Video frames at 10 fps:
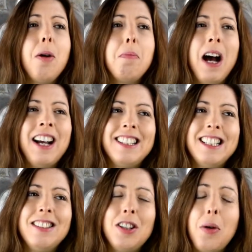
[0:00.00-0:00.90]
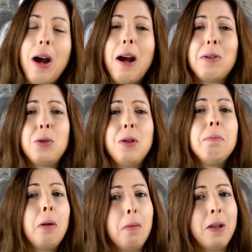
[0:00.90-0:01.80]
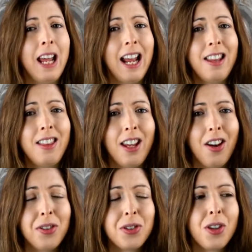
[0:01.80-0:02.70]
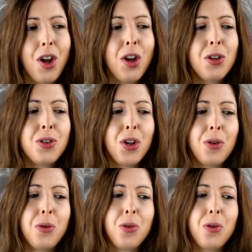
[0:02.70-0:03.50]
But I didn't know how to implement anything else. So